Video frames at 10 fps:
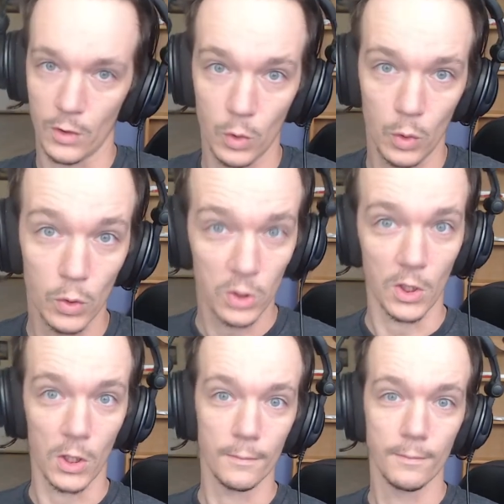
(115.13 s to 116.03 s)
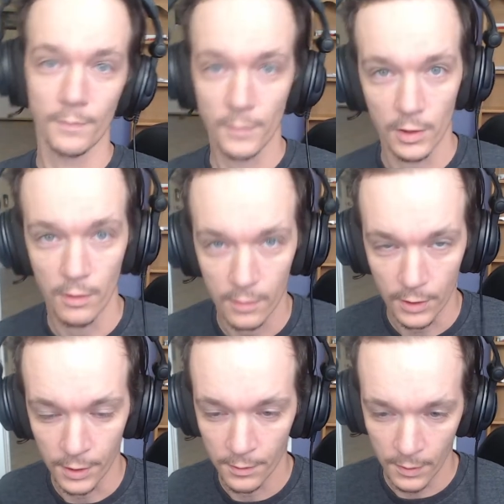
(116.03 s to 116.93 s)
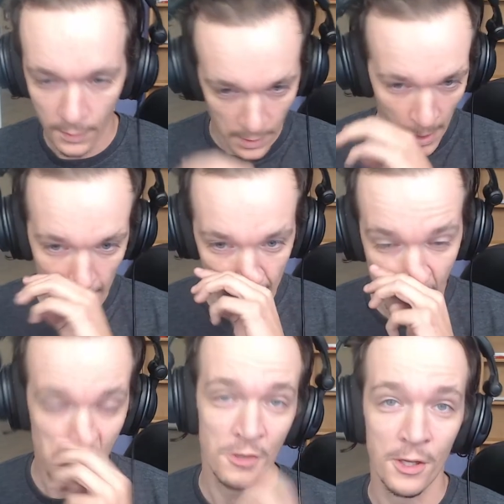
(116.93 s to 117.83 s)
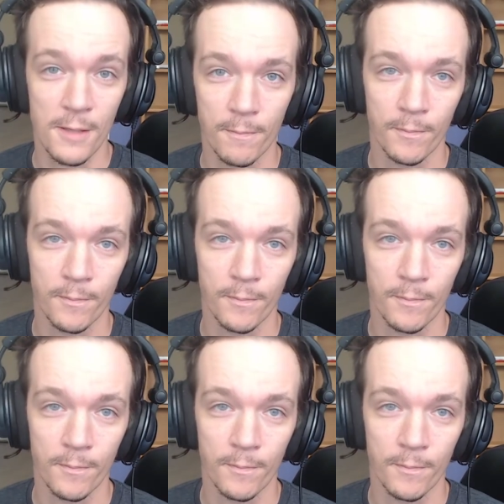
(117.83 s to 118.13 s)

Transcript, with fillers: cools it all. it's usually